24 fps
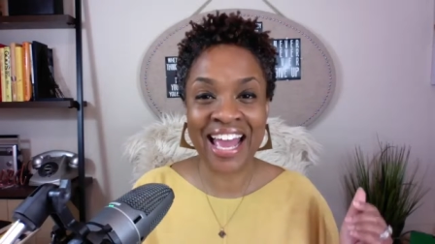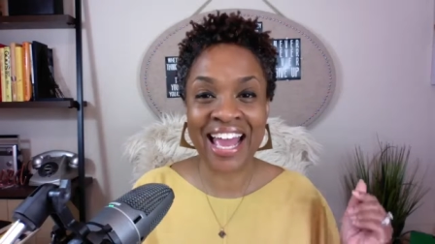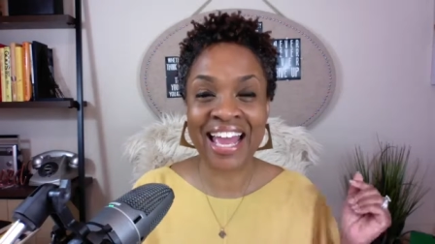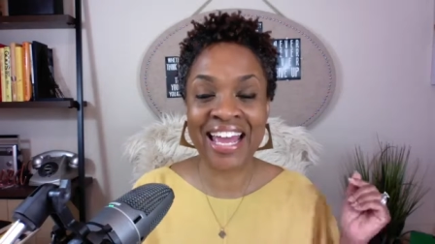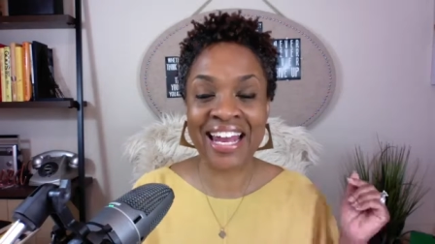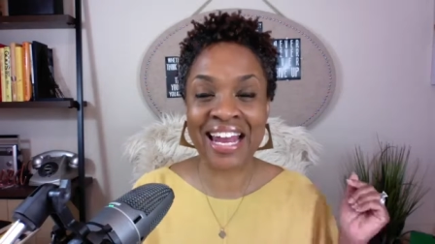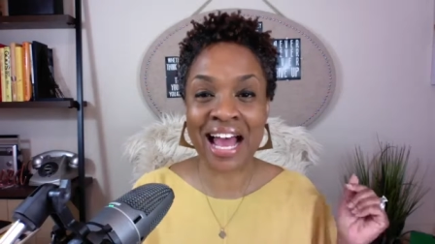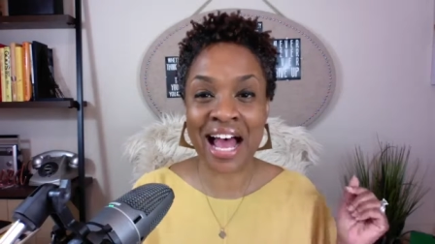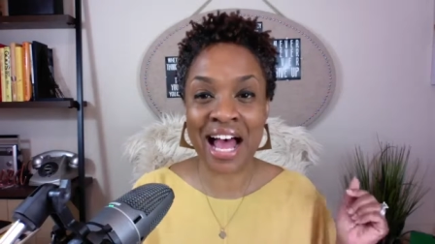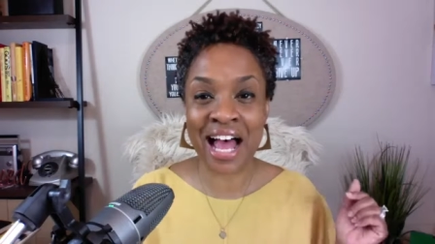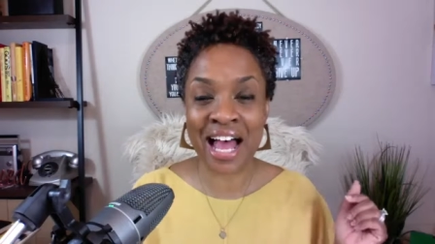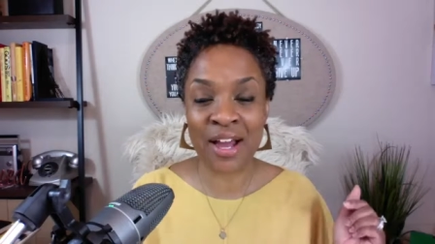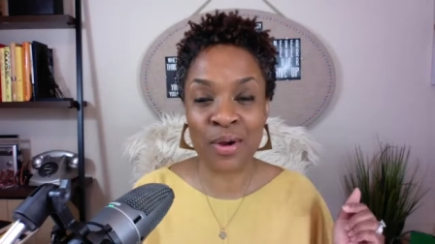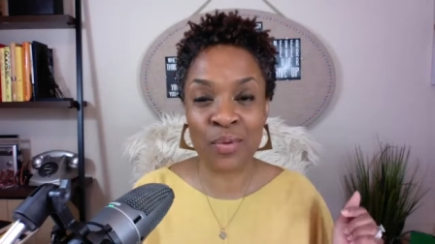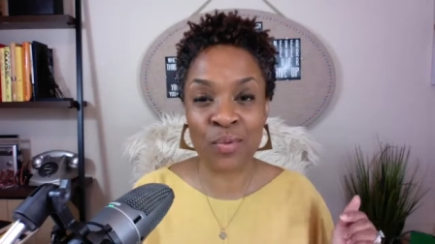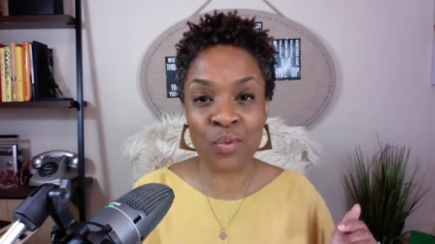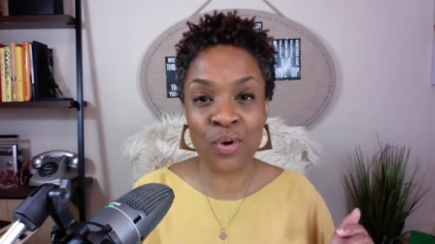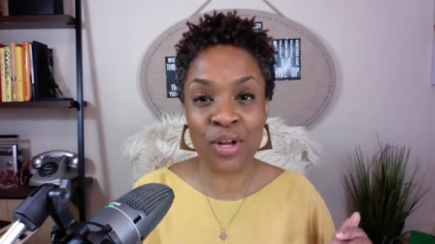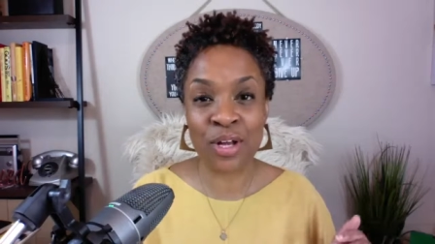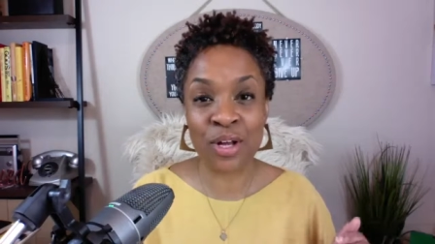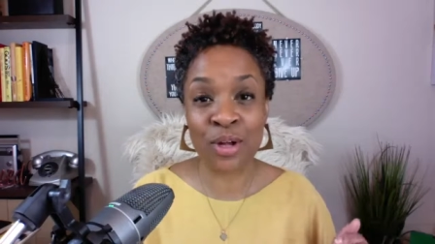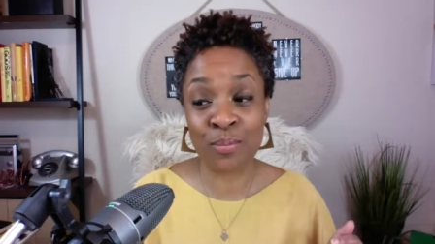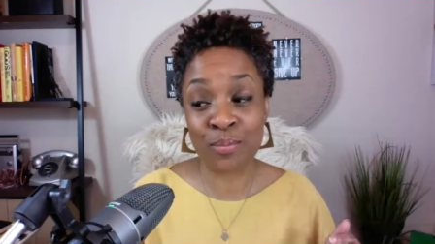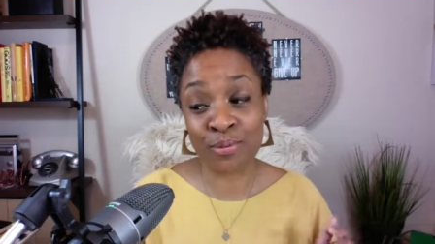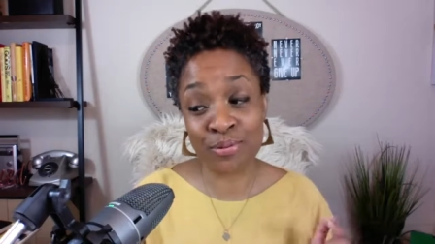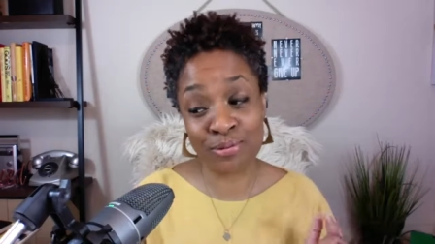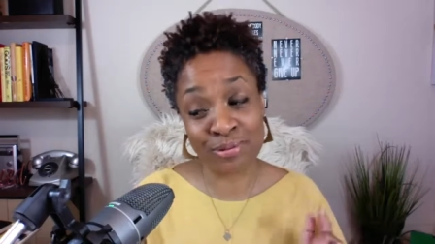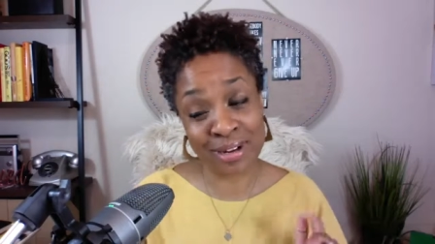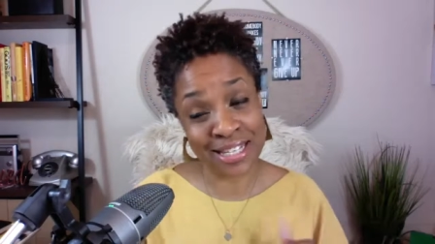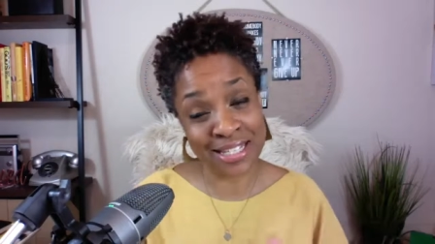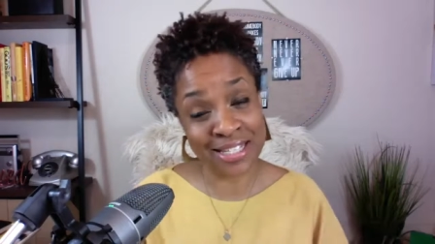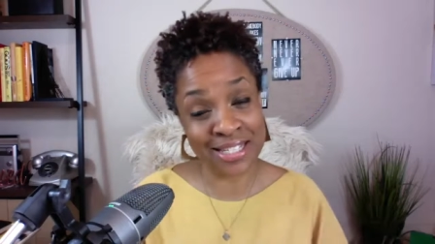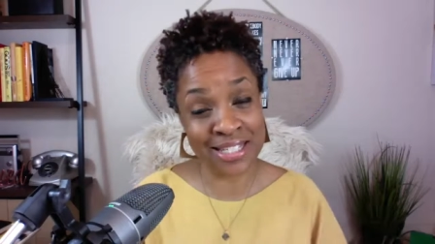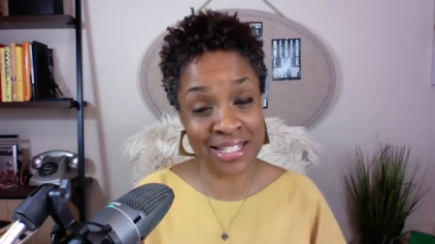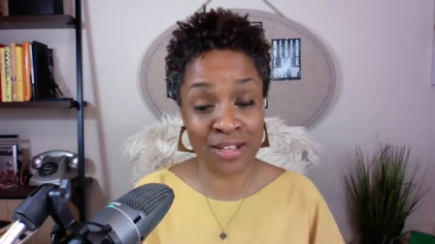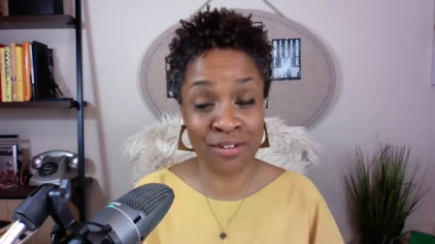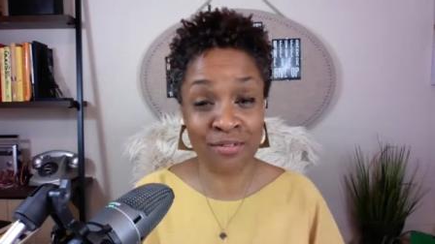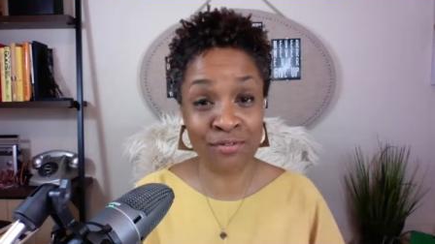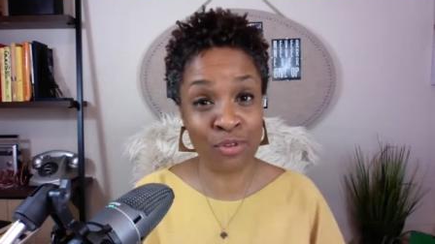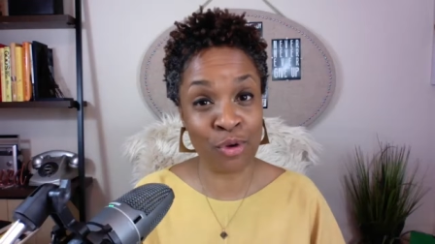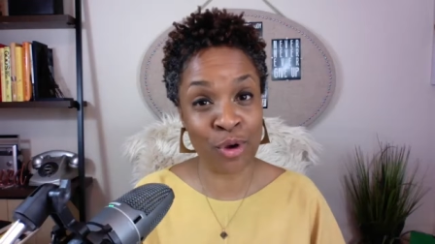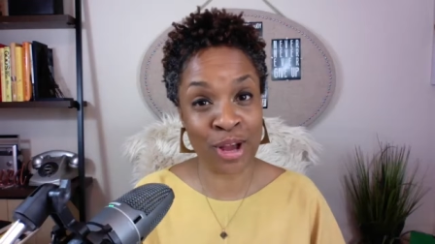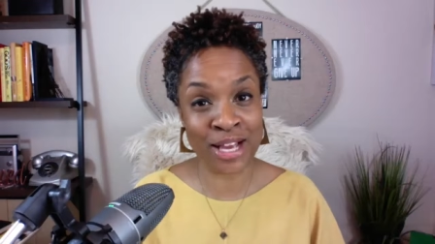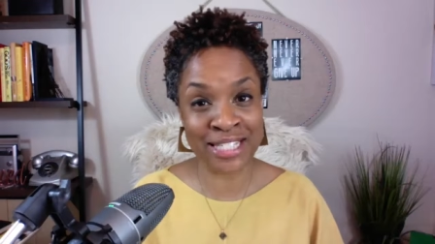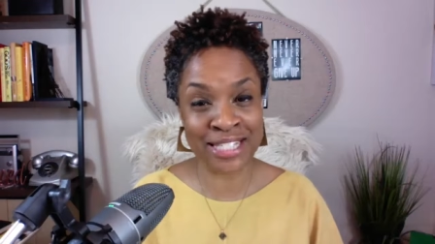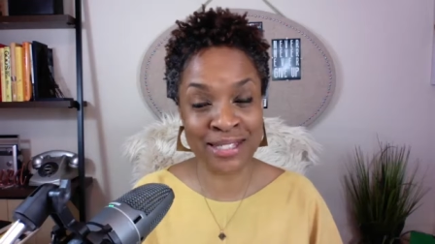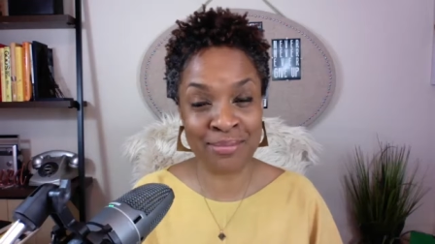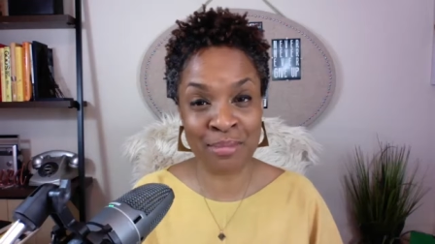and I will press the
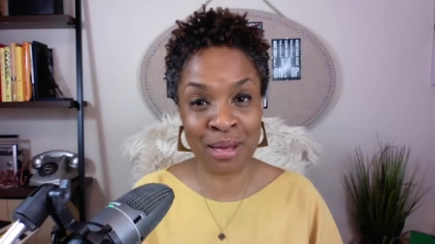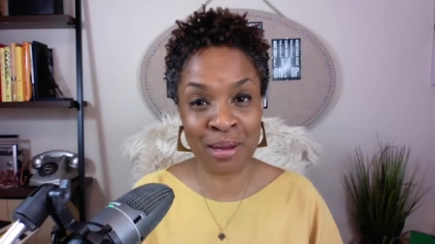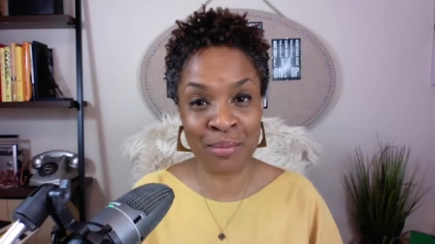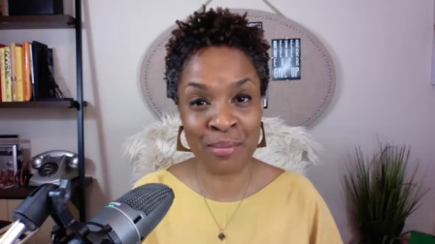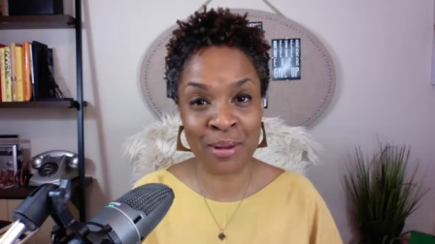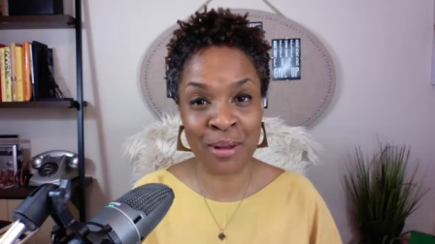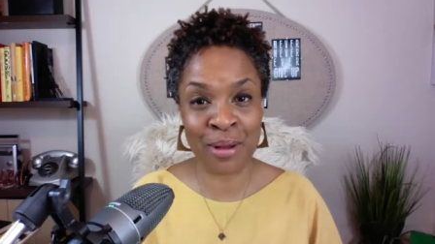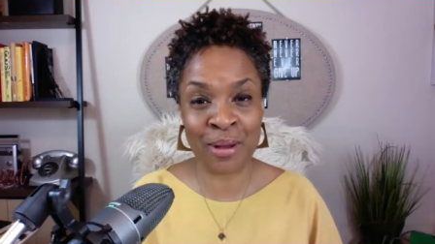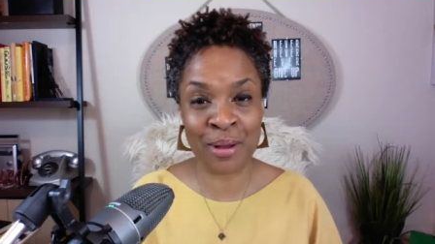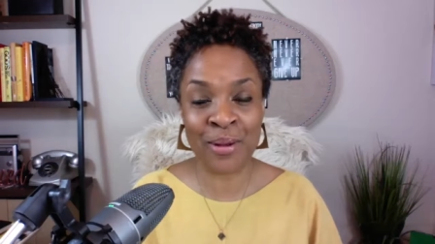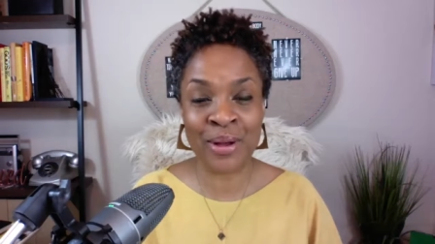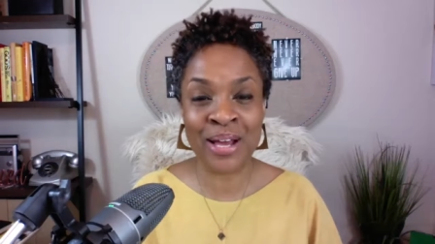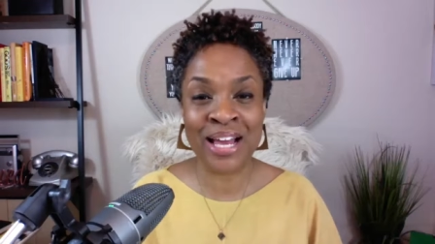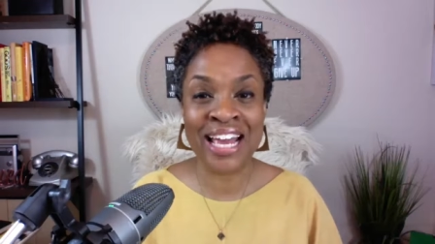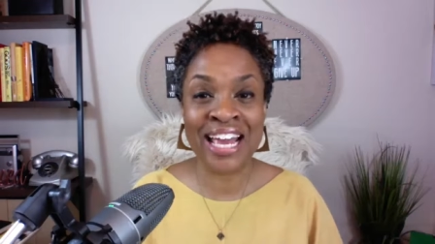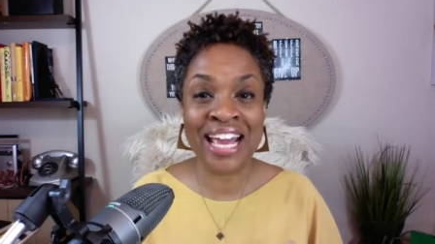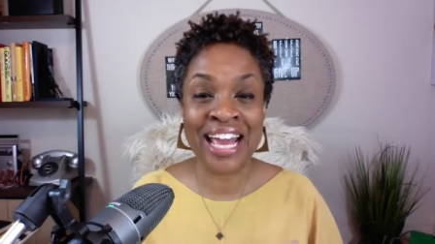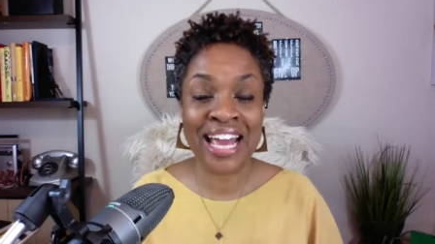voice memo